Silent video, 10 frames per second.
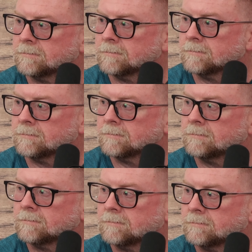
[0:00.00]

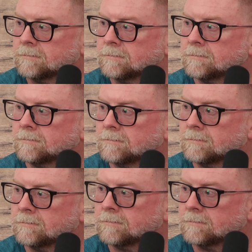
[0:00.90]

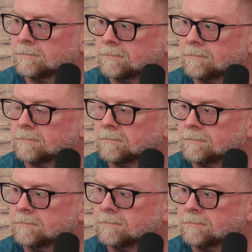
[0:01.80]

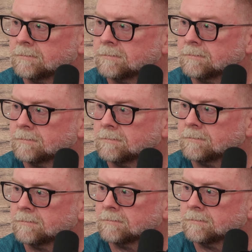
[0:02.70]

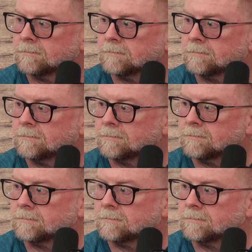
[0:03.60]
(silent)